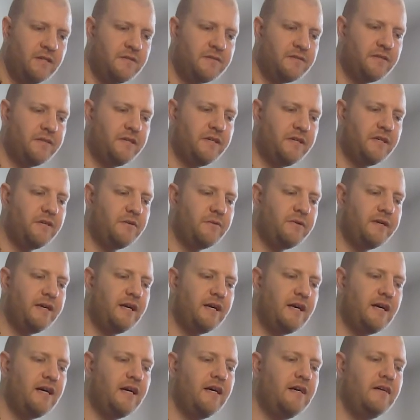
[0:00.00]
So here we
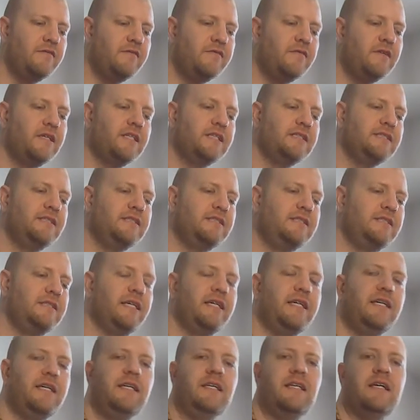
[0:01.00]
have
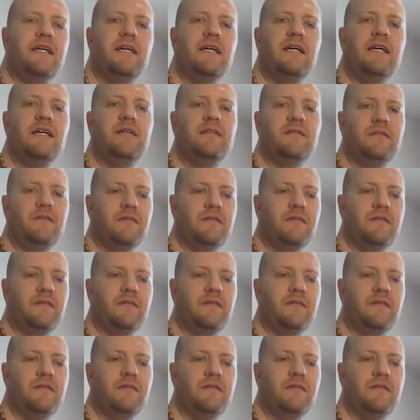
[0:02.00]
Tereketa,